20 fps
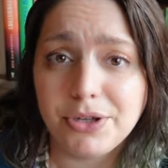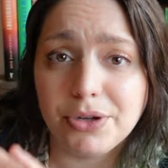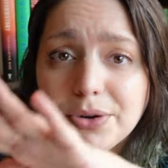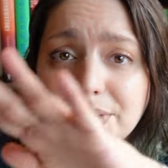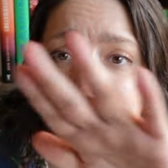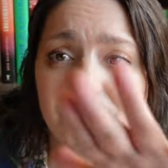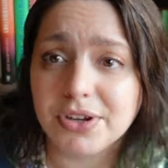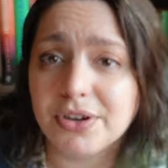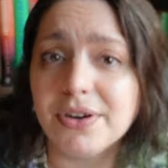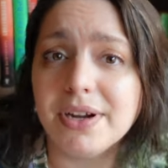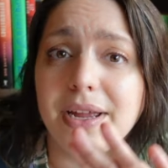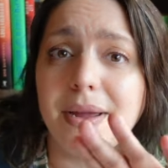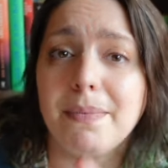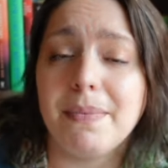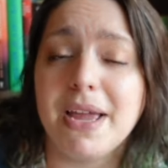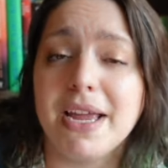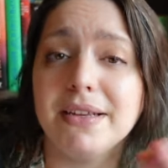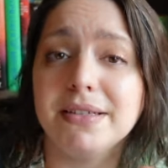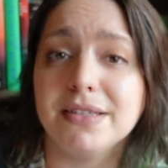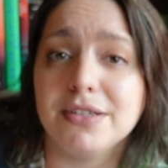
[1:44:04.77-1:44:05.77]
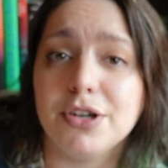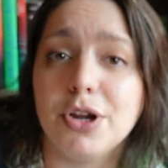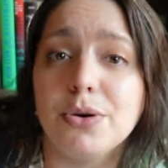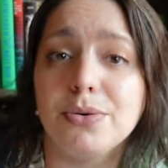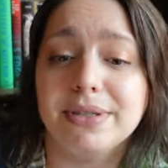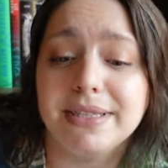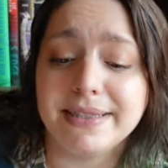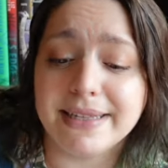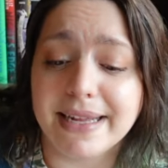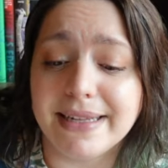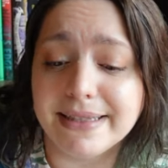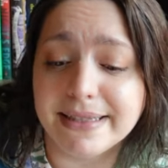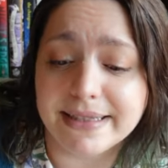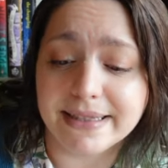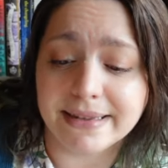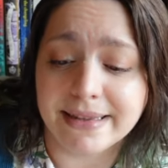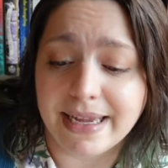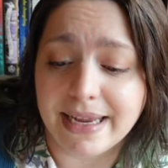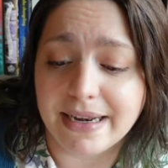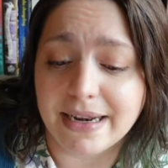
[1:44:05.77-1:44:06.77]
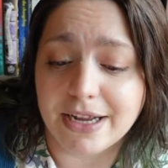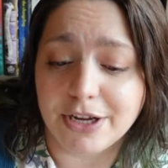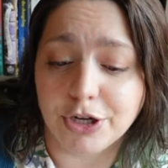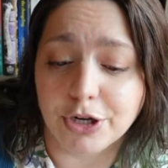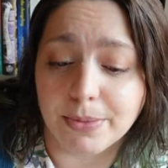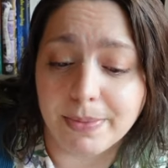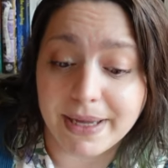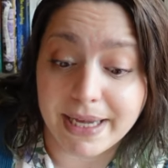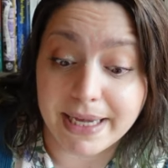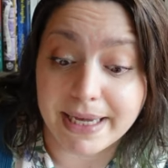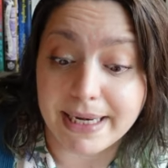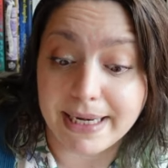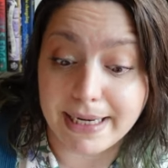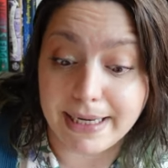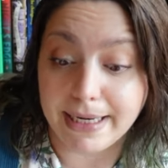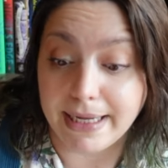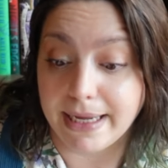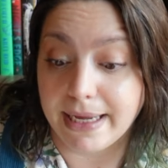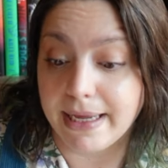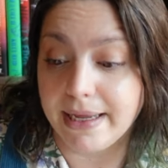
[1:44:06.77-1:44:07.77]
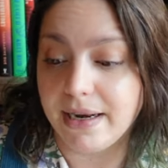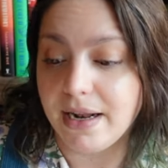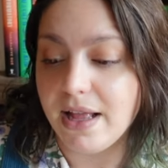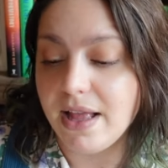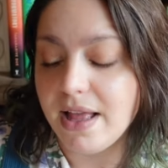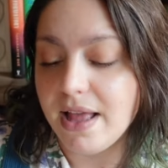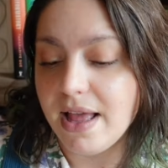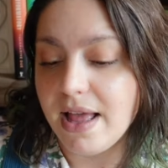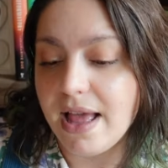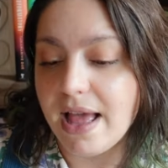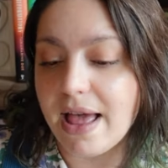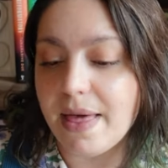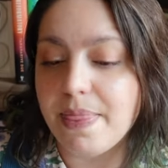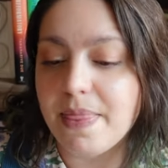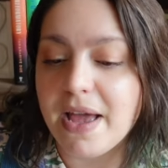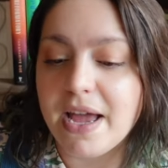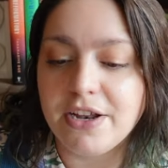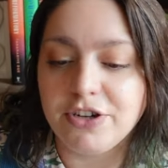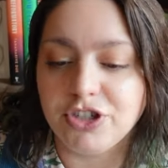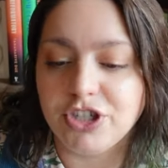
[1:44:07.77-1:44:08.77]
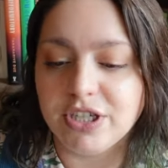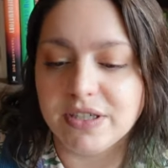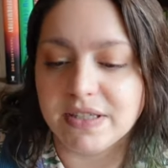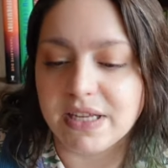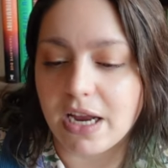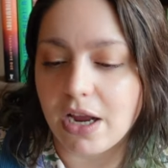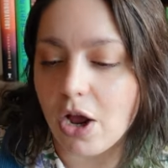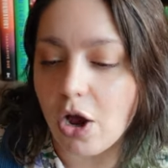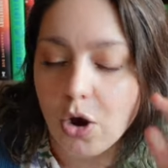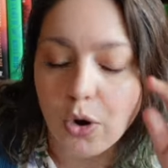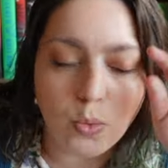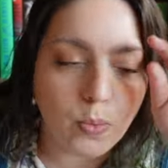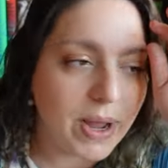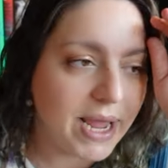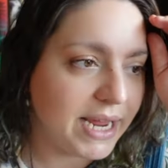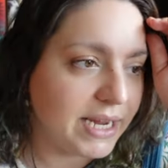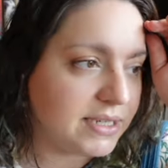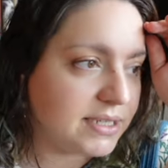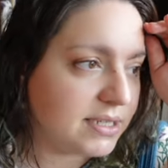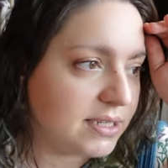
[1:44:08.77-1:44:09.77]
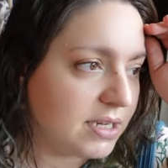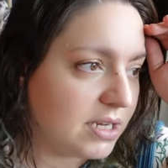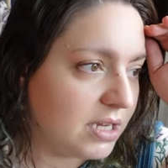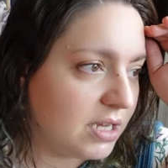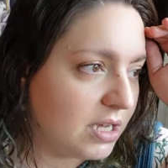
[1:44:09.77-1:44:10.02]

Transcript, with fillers: your theory makes no sense celaena you're being an idiot and then she's like oh wait